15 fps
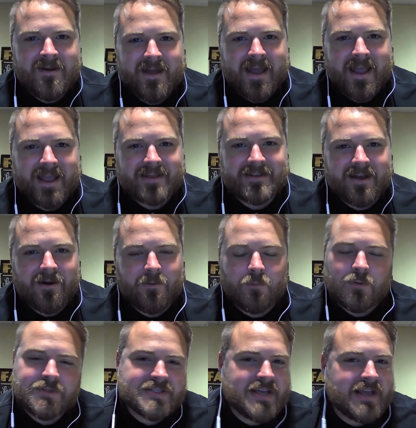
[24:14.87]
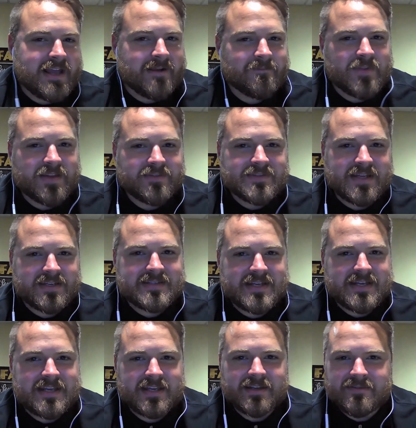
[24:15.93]
And uh, we'll see if
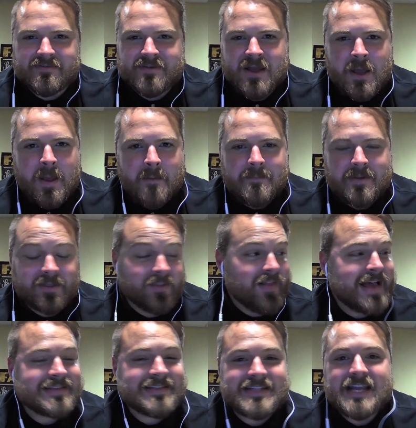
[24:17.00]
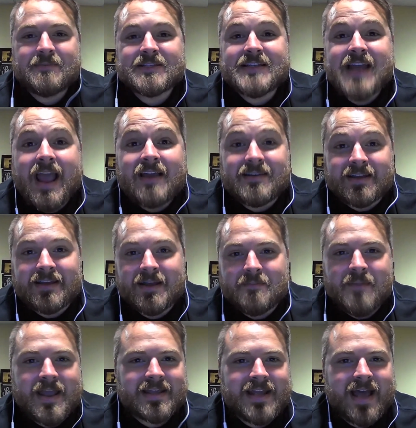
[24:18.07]
Tennessee can be the last team standing and
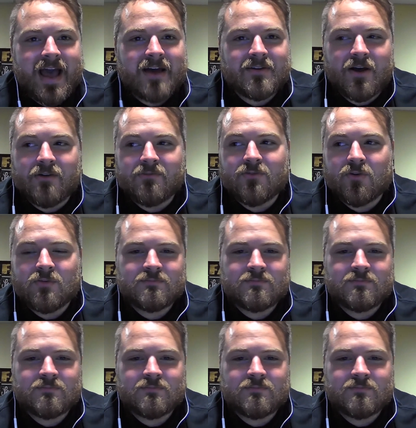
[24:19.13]
make it out of